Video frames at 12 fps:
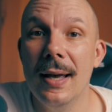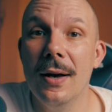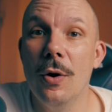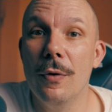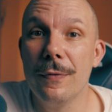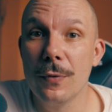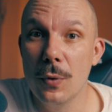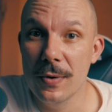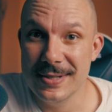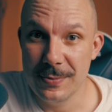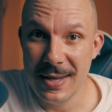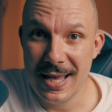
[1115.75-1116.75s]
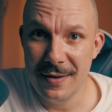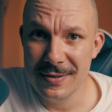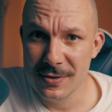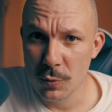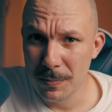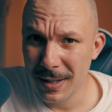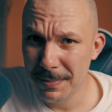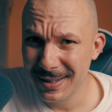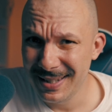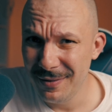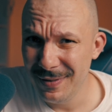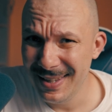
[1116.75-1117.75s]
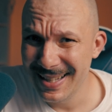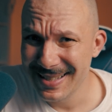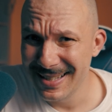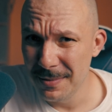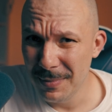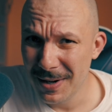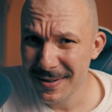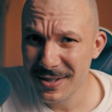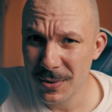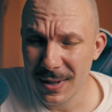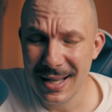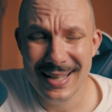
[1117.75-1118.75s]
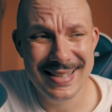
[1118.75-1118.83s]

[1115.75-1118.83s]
of course, we have Subhapati, Venus and Mars yoga,